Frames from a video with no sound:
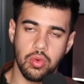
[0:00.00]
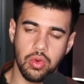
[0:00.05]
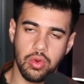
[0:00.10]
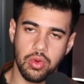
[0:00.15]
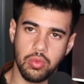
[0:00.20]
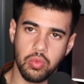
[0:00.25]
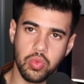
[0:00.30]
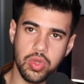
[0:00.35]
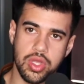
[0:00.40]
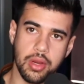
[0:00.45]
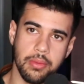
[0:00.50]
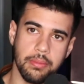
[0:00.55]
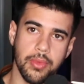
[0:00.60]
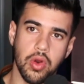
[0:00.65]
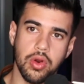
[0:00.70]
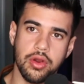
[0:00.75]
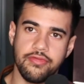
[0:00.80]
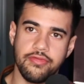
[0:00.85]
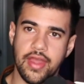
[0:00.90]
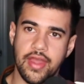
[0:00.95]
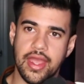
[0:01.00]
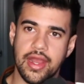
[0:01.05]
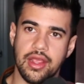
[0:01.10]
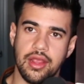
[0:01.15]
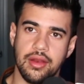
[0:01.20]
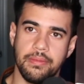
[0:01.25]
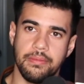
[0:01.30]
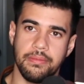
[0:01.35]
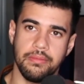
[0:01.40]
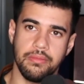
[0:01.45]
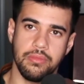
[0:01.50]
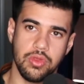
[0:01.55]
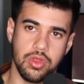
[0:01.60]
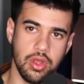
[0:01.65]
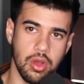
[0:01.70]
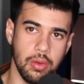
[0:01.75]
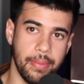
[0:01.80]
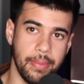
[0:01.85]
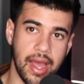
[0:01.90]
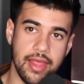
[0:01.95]
We are motivated you know
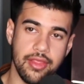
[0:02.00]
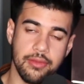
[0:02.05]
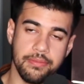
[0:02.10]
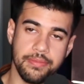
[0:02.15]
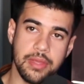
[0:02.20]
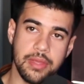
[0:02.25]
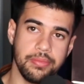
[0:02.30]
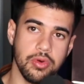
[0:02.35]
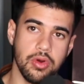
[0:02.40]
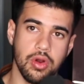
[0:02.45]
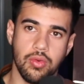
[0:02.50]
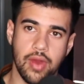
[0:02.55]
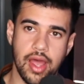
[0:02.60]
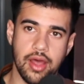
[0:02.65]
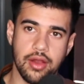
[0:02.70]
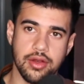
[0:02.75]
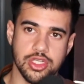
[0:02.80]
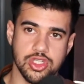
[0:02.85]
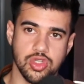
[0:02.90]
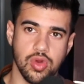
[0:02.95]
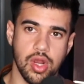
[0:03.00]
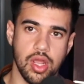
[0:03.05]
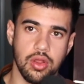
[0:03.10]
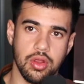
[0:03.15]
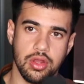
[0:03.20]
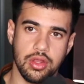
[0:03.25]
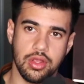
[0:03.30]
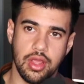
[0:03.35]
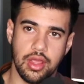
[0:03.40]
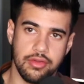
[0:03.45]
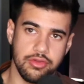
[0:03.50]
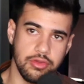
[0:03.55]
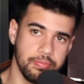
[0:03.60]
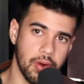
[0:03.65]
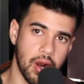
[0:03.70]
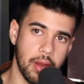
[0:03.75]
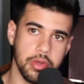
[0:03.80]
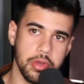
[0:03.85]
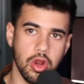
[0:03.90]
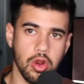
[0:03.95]
by the people around us right you
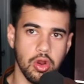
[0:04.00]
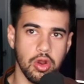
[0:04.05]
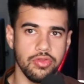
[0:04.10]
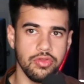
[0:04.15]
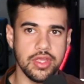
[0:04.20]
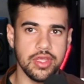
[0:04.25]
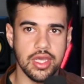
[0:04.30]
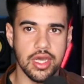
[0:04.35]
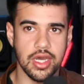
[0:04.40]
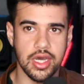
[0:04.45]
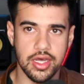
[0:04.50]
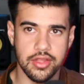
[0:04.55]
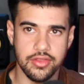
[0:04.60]
probably heard the uh,